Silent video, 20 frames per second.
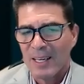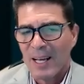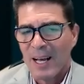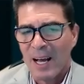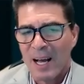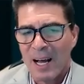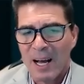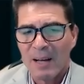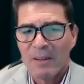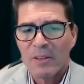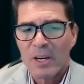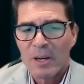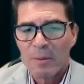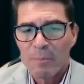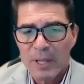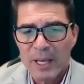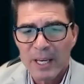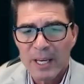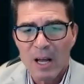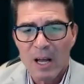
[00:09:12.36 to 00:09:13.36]
Uh, the
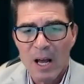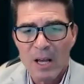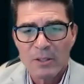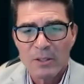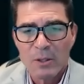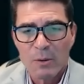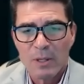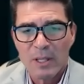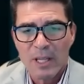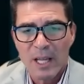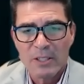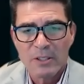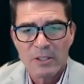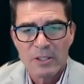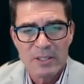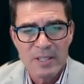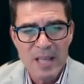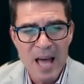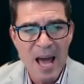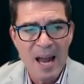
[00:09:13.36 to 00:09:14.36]
complaint also
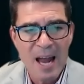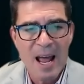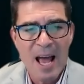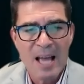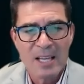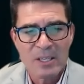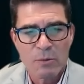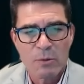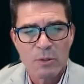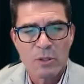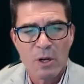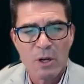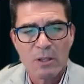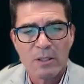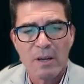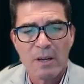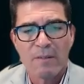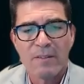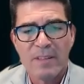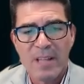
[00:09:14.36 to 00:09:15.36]
alleges that as a
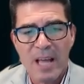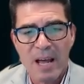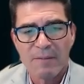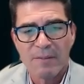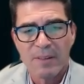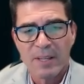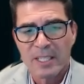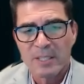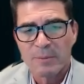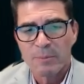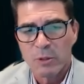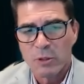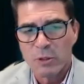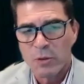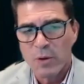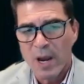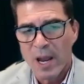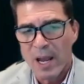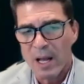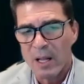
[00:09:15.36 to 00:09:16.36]
result of Netflix
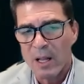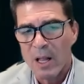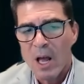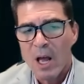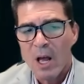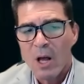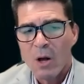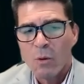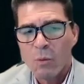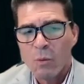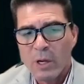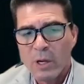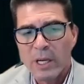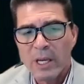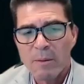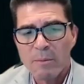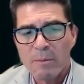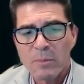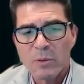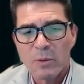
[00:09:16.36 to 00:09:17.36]
portrayal,
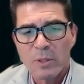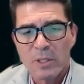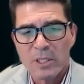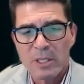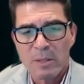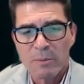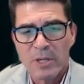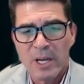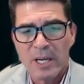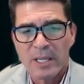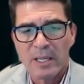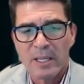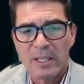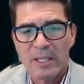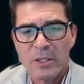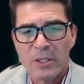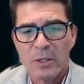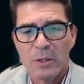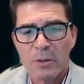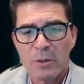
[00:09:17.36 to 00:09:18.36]
Williams was subjected
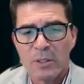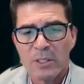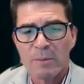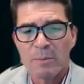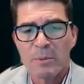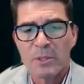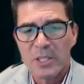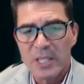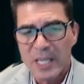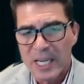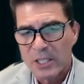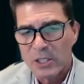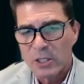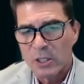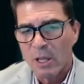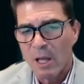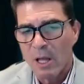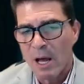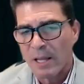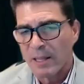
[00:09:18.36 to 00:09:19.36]
to
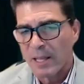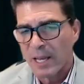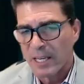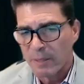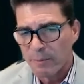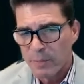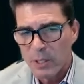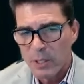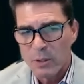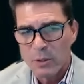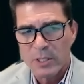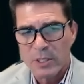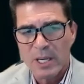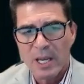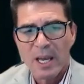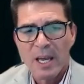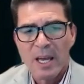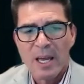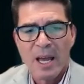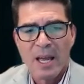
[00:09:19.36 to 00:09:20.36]
substantial online abuse
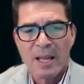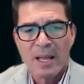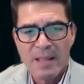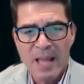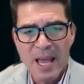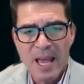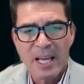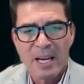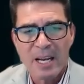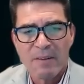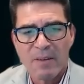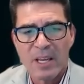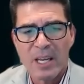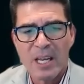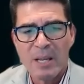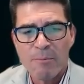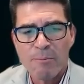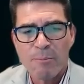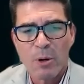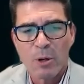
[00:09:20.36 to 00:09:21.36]
and negative
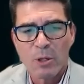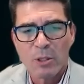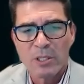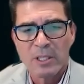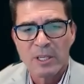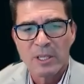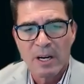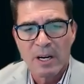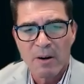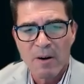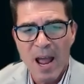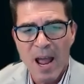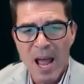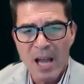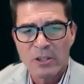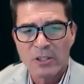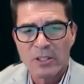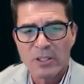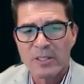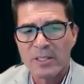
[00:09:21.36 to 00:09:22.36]
in-person
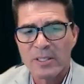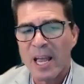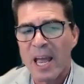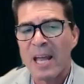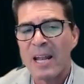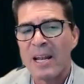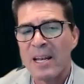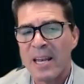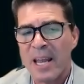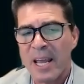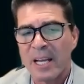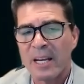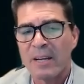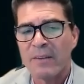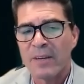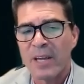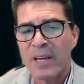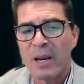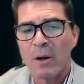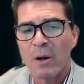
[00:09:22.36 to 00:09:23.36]
interactions and
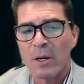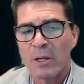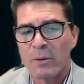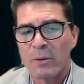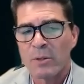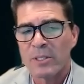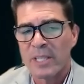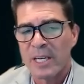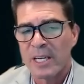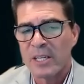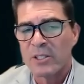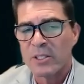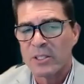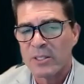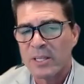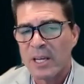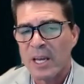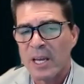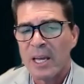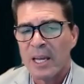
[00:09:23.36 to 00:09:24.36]
negative
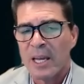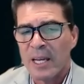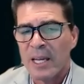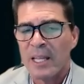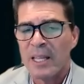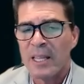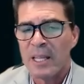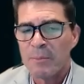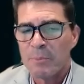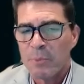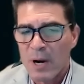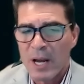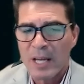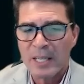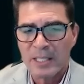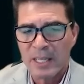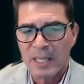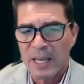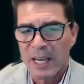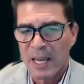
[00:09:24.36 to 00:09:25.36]
characterizations in the
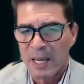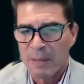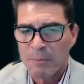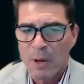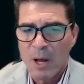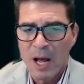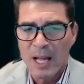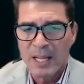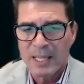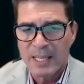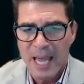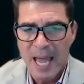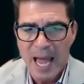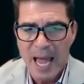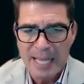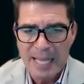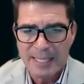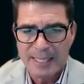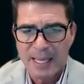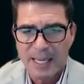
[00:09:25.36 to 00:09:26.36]
press and
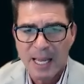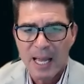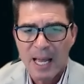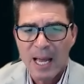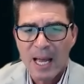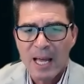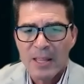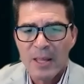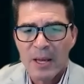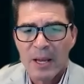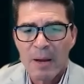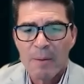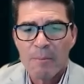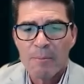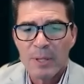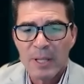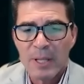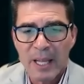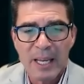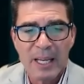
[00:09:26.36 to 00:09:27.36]
podcasts. The
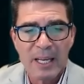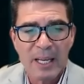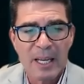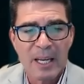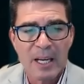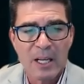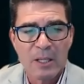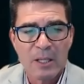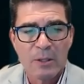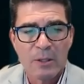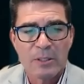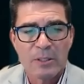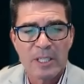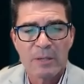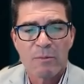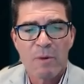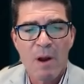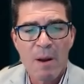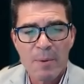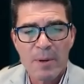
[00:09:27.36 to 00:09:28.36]
complaint includes a
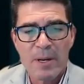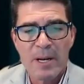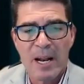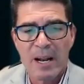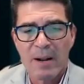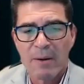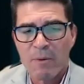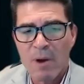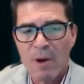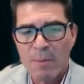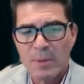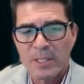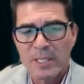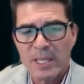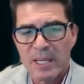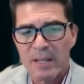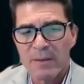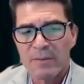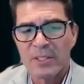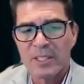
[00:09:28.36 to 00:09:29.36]
rep
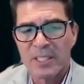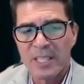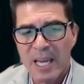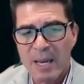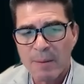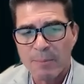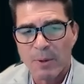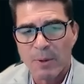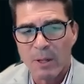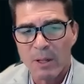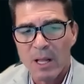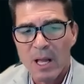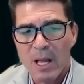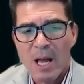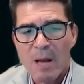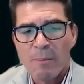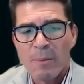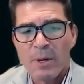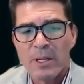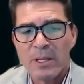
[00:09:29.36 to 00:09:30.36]
representative sample,
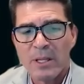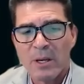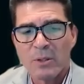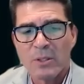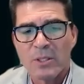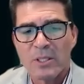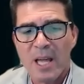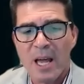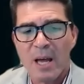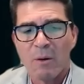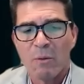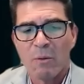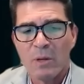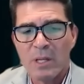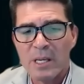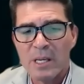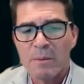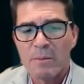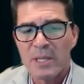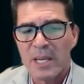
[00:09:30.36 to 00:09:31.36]
but notes that
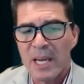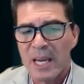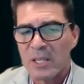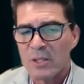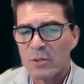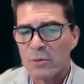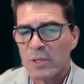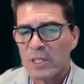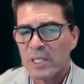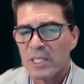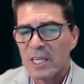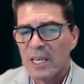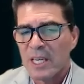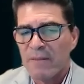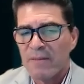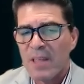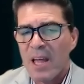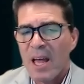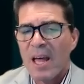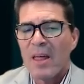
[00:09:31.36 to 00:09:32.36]
Williams has
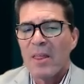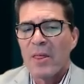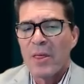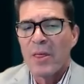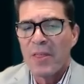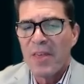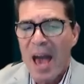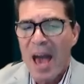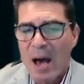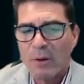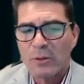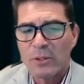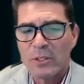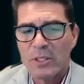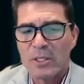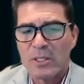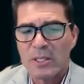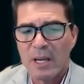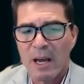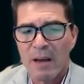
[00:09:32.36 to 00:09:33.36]
received
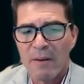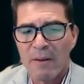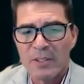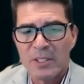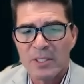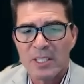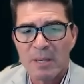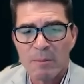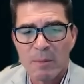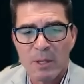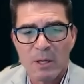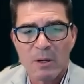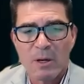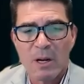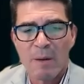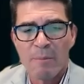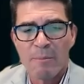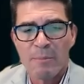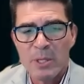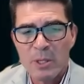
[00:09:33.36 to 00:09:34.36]
thousands of similar
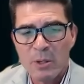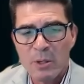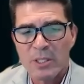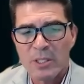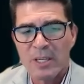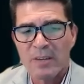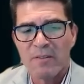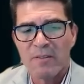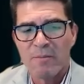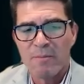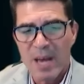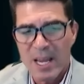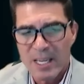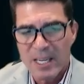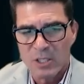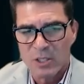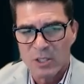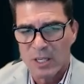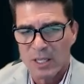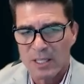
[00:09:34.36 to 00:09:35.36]
abusive
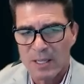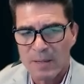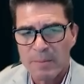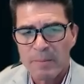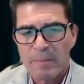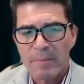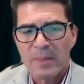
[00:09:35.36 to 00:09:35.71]
messages.